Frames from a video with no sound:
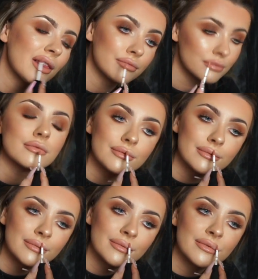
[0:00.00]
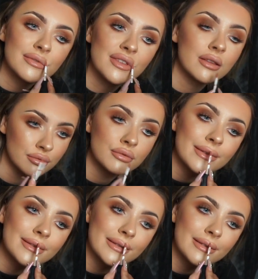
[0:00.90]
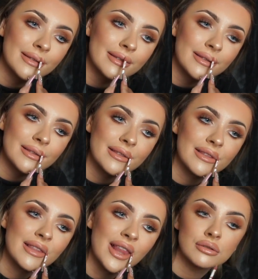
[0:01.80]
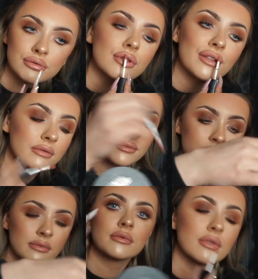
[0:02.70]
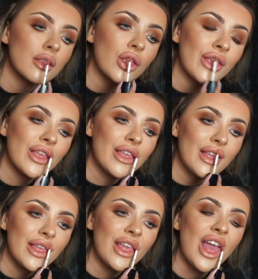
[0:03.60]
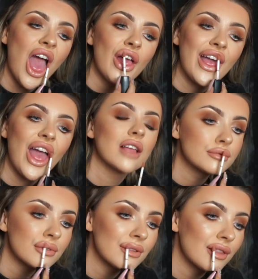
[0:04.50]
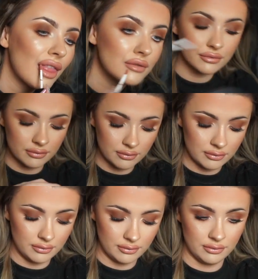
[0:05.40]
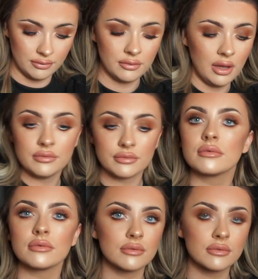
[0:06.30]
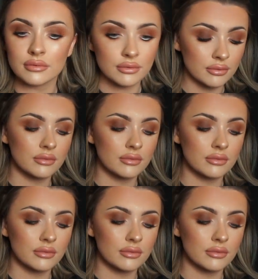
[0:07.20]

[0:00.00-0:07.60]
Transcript: So that's just their gloss. I absolutely love these two colours together. They're a new purchase and I am